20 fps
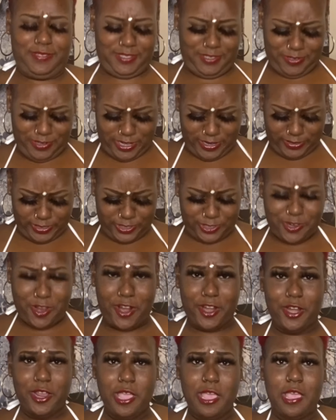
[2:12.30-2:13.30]
you know,
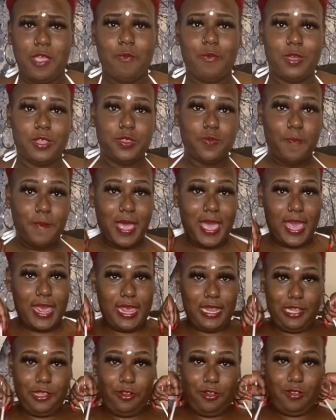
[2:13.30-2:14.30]
start with my
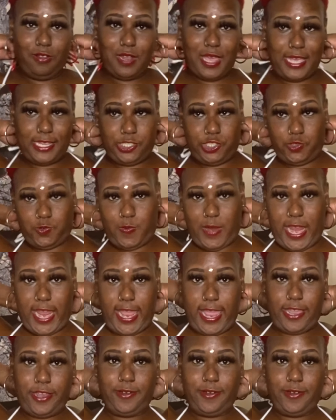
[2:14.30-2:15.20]
little lingerie,